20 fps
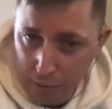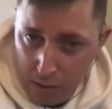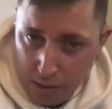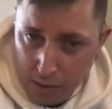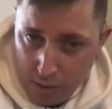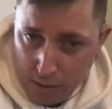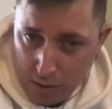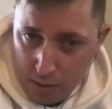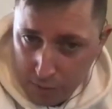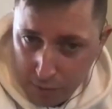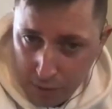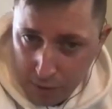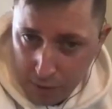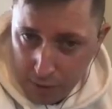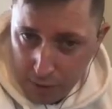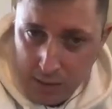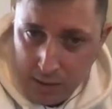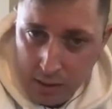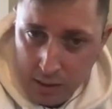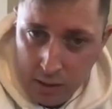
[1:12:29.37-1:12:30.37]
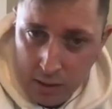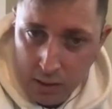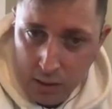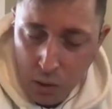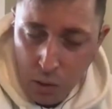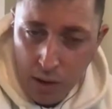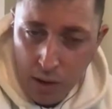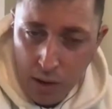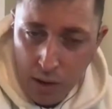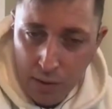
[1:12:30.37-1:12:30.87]
or your friends or
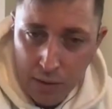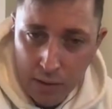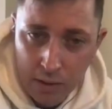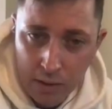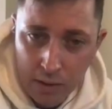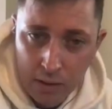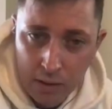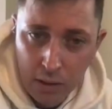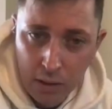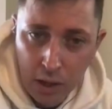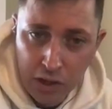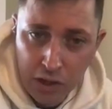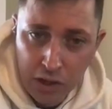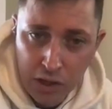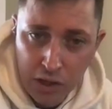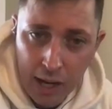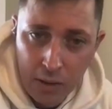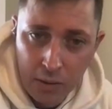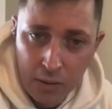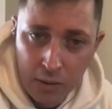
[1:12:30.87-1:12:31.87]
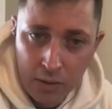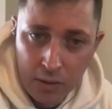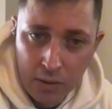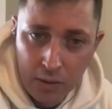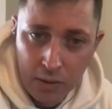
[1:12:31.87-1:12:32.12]
whoever got you out